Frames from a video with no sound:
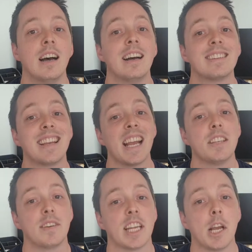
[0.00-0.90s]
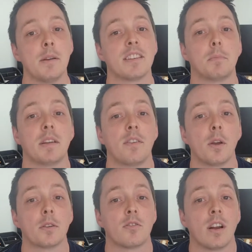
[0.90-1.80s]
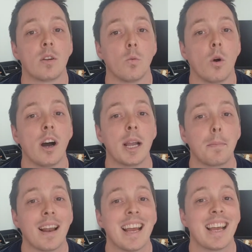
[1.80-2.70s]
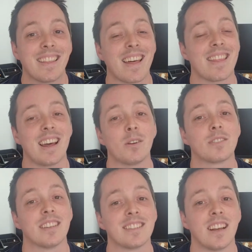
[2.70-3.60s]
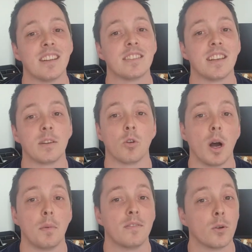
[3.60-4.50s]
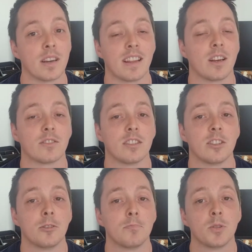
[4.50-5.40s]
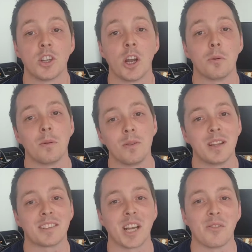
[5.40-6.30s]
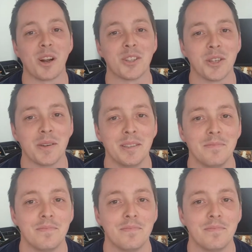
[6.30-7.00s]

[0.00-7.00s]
Today's video is going to be focused around why play the Thousand Suns in Warhammer 40,000. So, let's get right to it.